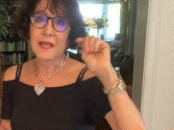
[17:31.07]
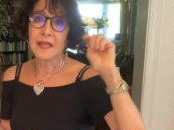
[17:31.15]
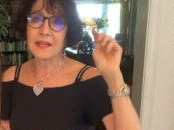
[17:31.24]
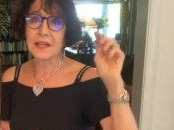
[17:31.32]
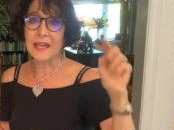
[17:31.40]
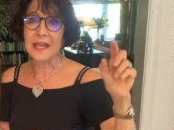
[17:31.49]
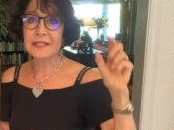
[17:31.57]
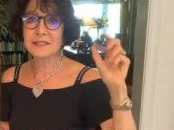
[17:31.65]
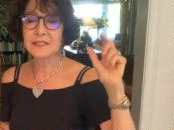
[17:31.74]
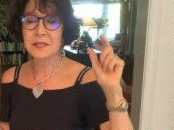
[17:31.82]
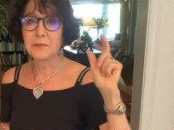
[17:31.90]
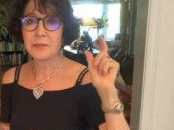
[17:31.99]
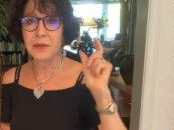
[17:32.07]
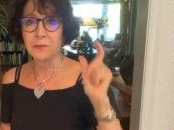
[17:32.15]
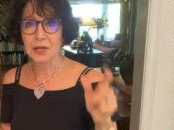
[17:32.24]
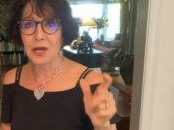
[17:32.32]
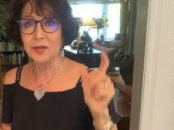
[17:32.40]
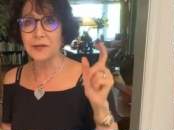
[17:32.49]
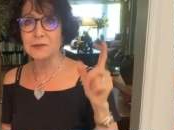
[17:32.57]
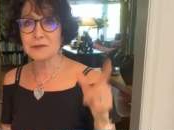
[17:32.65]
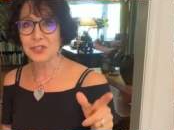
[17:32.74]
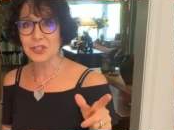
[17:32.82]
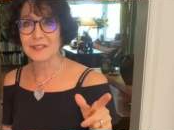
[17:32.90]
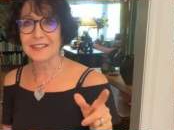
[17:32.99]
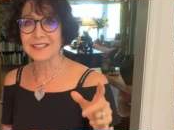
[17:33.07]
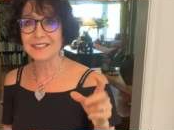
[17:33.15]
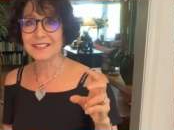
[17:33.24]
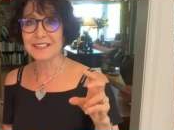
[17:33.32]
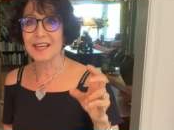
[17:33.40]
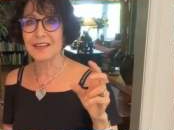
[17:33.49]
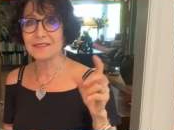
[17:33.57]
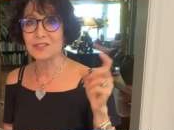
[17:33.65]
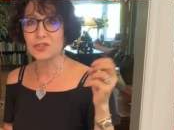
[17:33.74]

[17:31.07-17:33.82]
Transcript: and I had some poblano chilies that